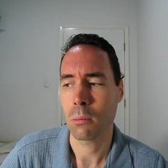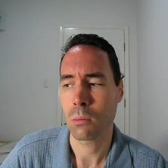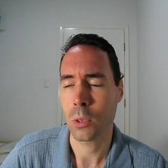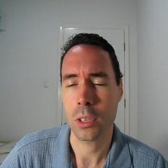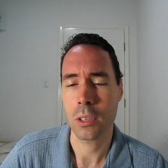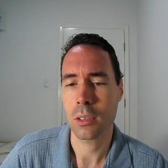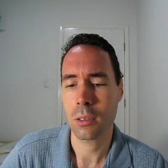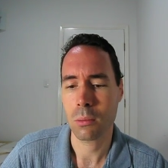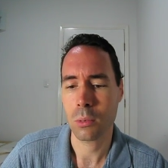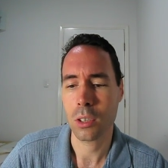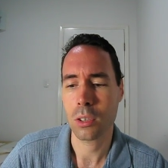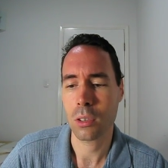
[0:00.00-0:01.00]
which
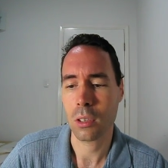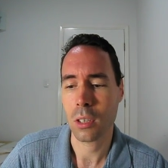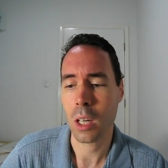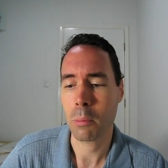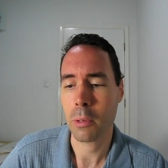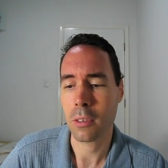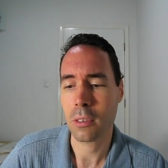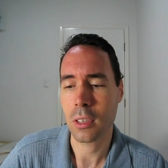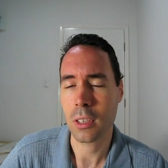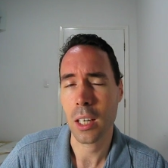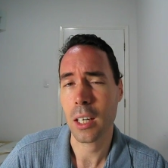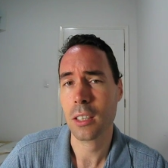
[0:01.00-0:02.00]
is a lot better than
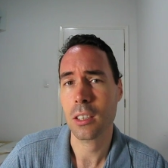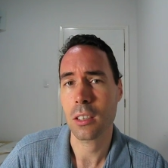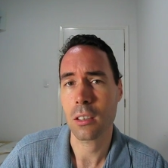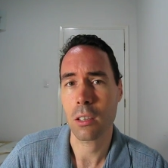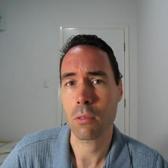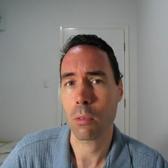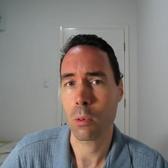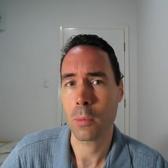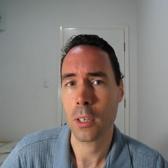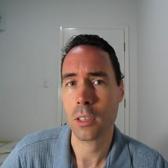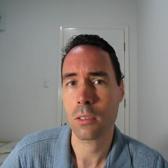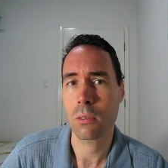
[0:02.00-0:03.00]
a taxi at like 4
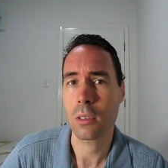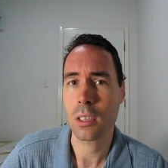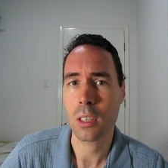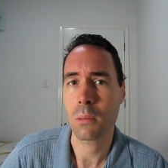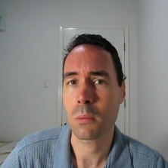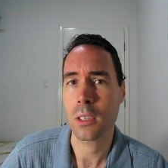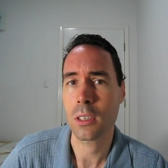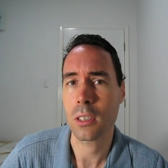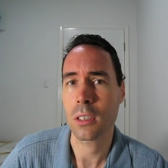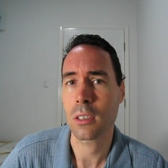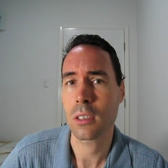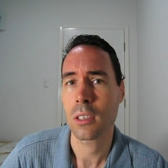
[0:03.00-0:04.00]
bucks for the same
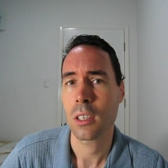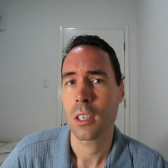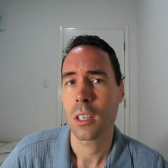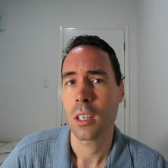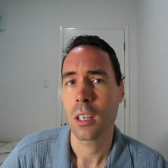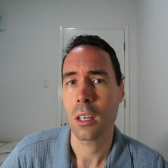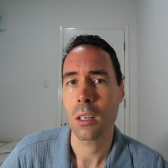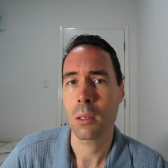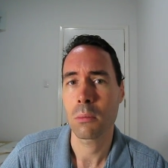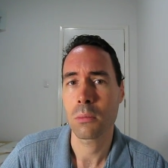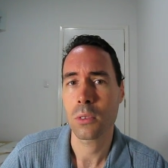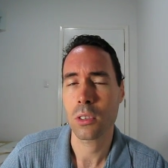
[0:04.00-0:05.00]
distance.
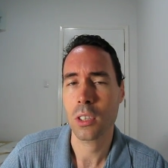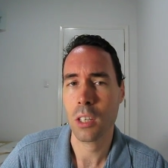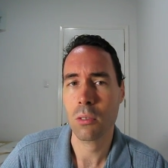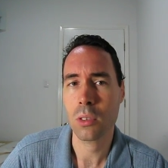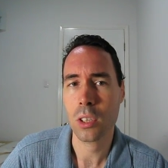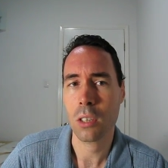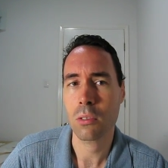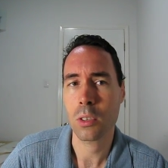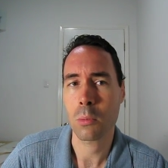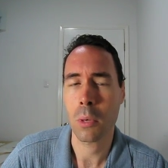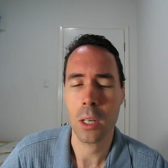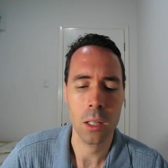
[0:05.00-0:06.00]
So save yourself
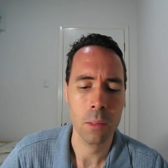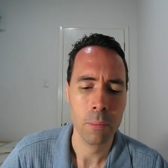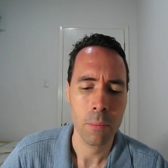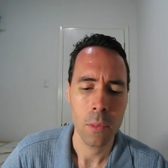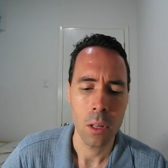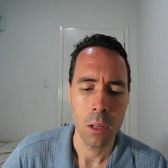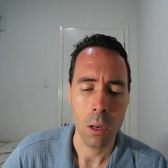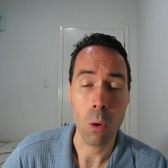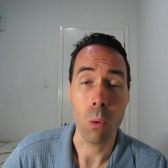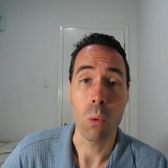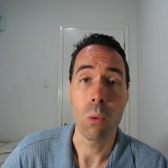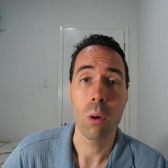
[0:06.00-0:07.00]
some money.
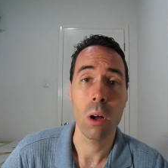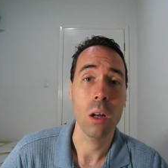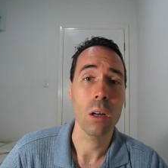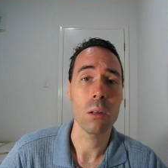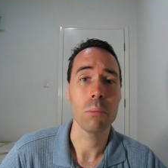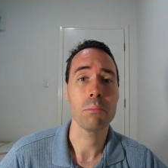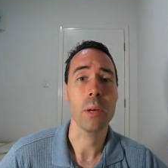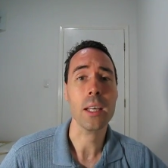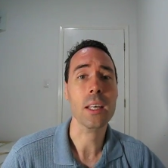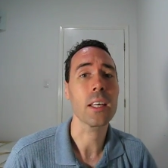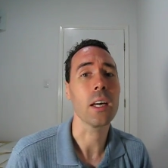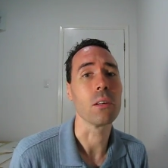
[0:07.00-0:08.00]
Oh,
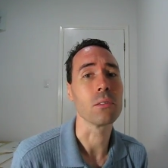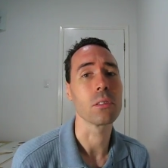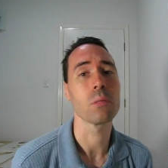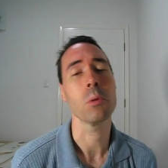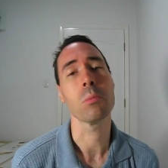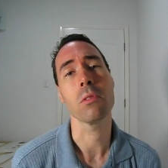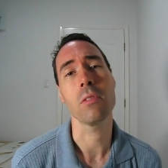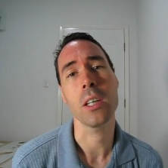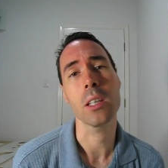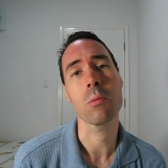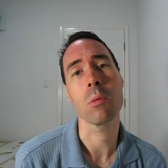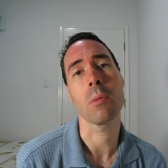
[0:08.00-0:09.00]
bank accounts. People have
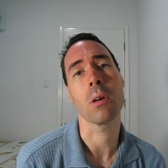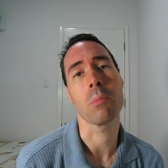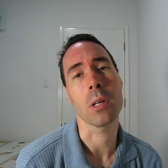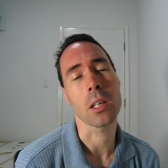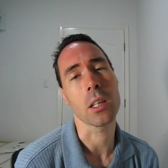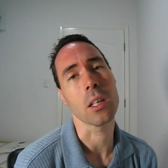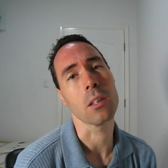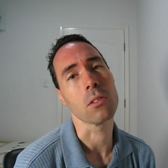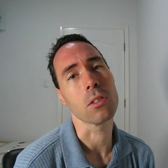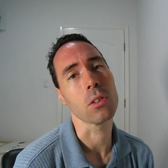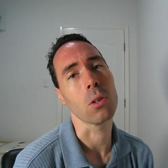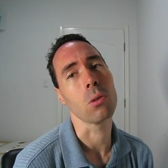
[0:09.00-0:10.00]
asked me about bank accounts.
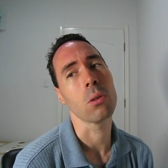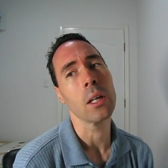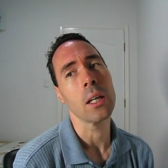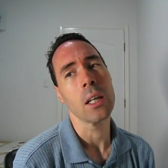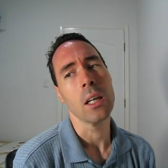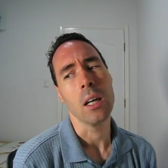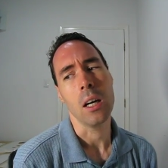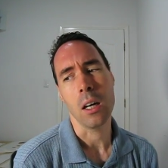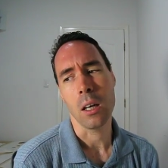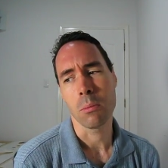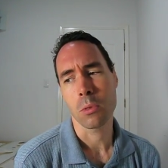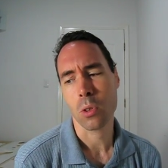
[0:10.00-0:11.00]
So
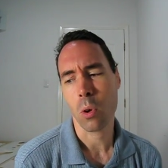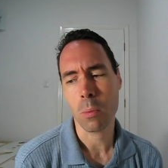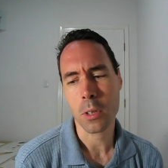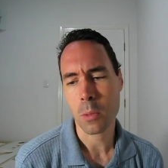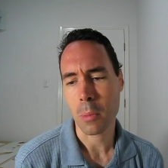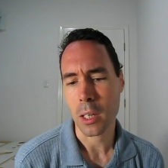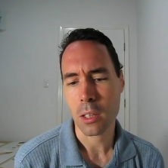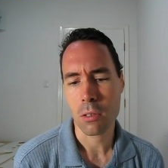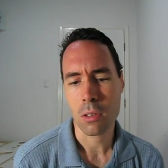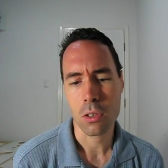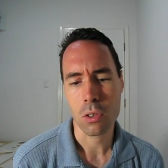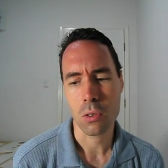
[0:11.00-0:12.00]
there's a whole bunch of banks
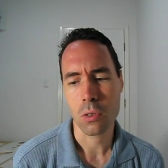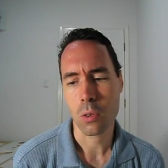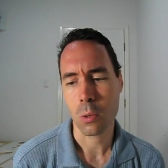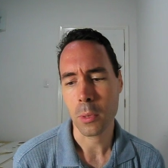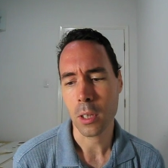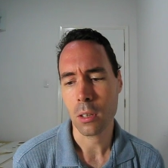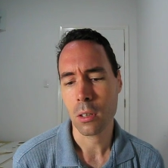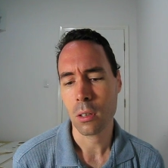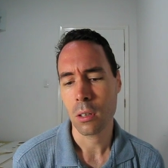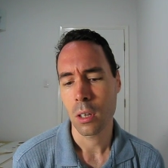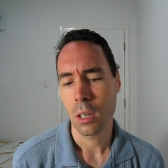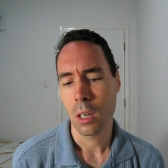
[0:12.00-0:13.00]
you can choose from here.